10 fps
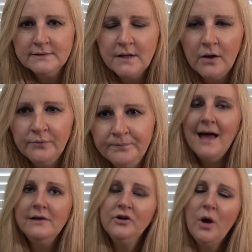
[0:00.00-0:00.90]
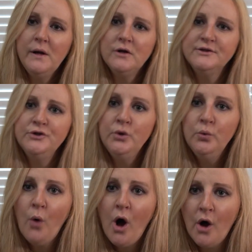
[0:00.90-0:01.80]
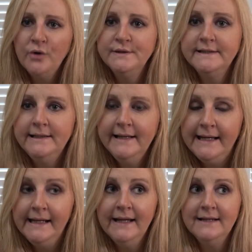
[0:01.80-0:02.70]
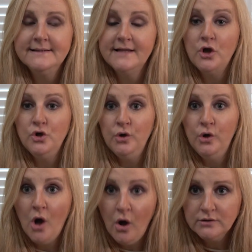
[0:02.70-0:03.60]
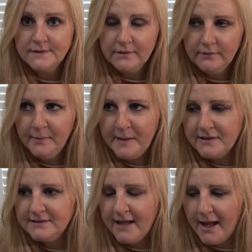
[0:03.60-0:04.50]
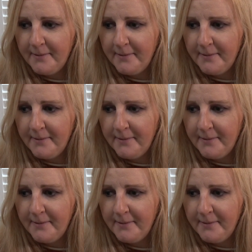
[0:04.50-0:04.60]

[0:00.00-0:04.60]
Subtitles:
So, and going on to what OCD is not, because,